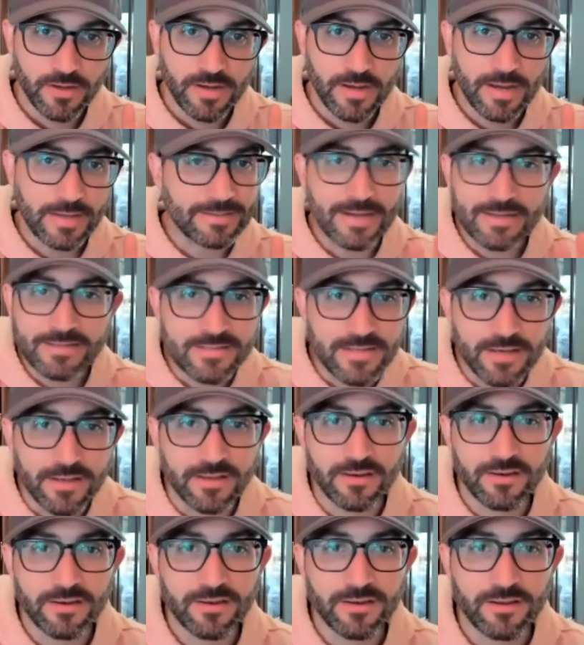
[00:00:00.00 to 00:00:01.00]
And that's it.
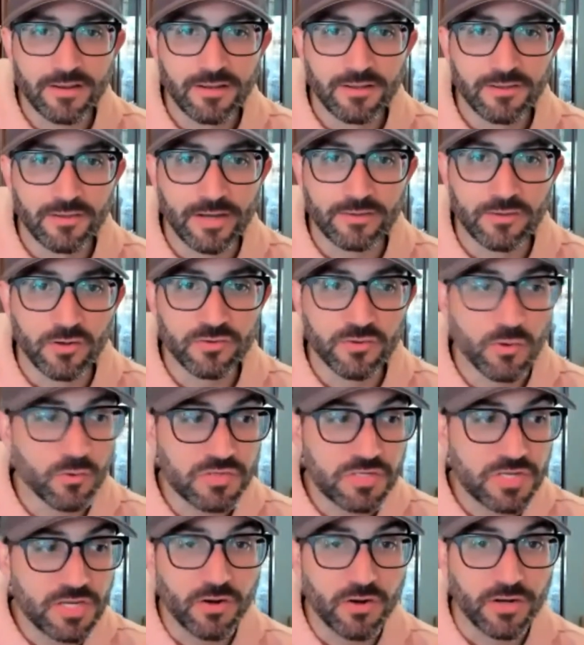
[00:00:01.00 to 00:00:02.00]
Like, there's no
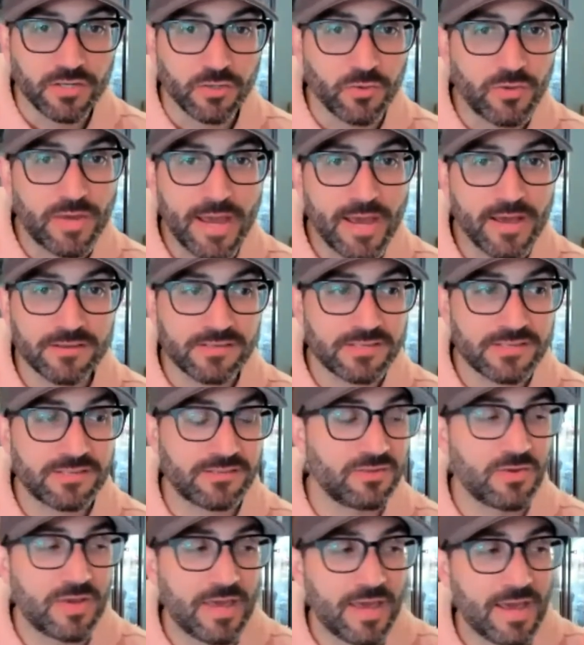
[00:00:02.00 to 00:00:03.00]
secret. You
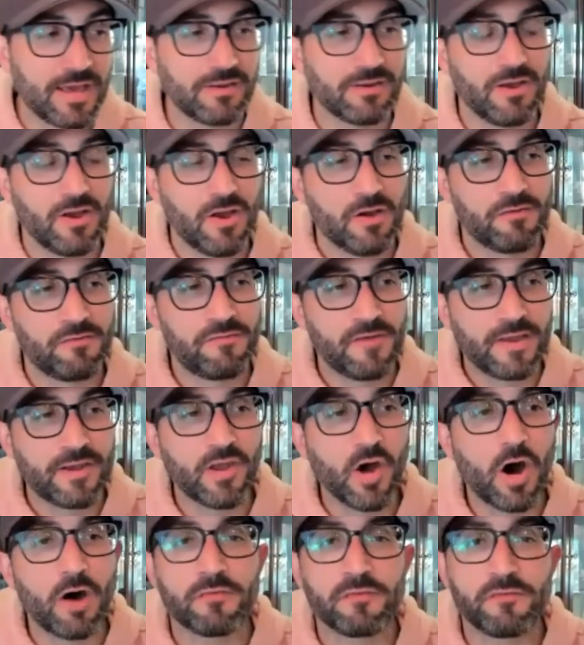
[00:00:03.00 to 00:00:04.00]
can't fend
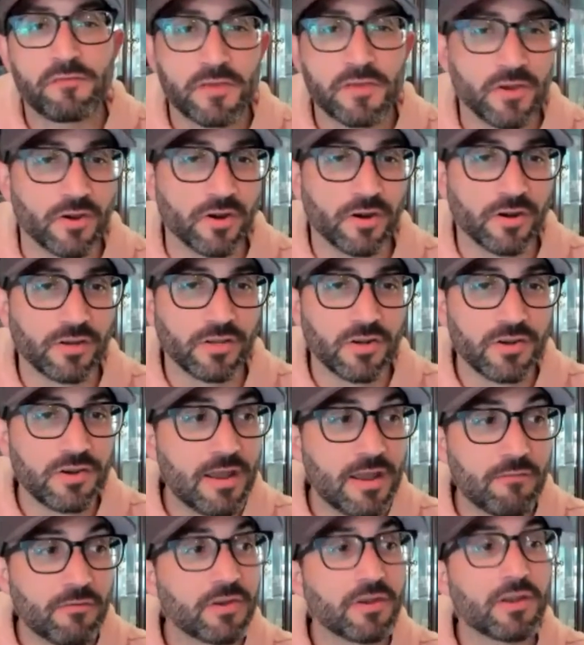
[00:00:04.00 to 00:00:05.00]
off fear. You're
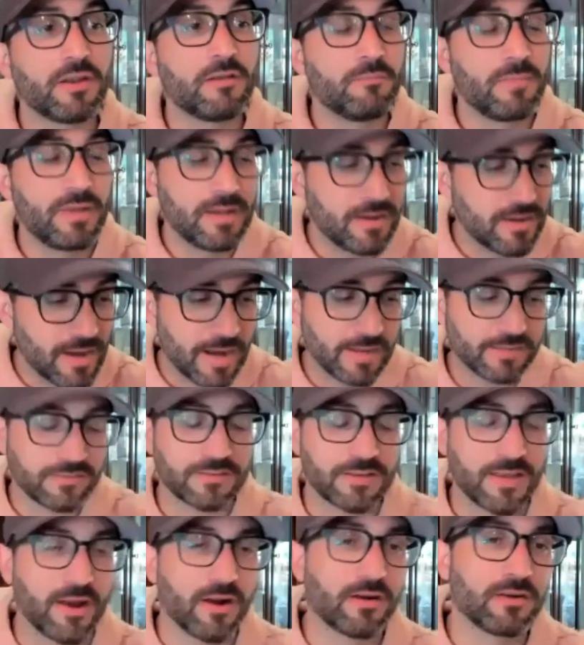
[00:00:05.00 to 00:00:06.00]
never going to be not
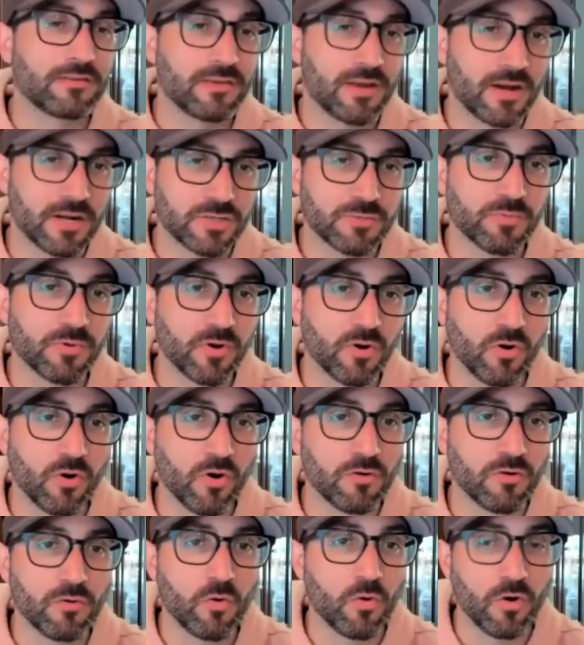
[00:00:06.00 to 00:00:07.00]
scared as an
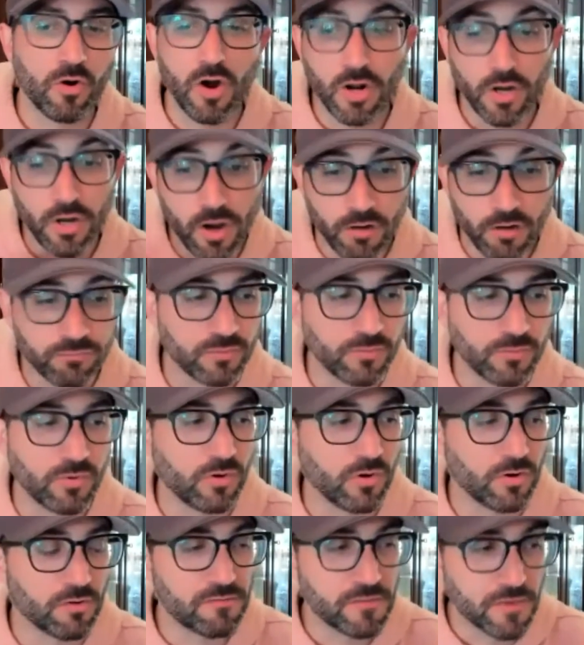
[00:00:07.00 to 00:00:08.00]
entrepreneur or uncomfortable
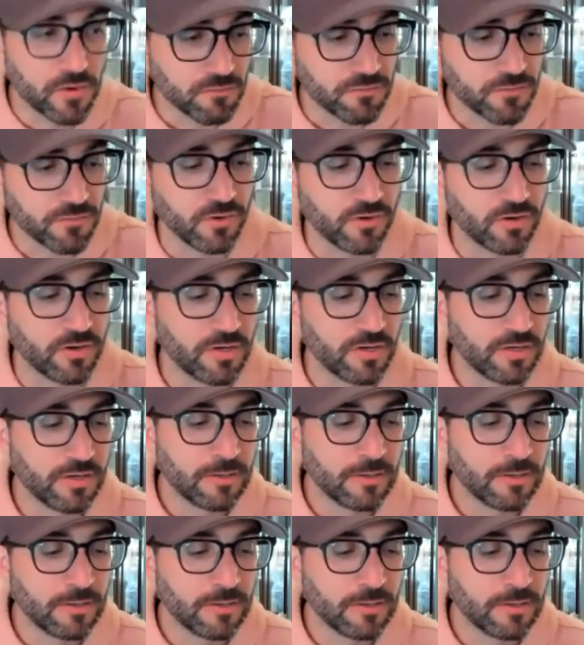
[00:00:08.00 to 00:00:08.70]
or fearful.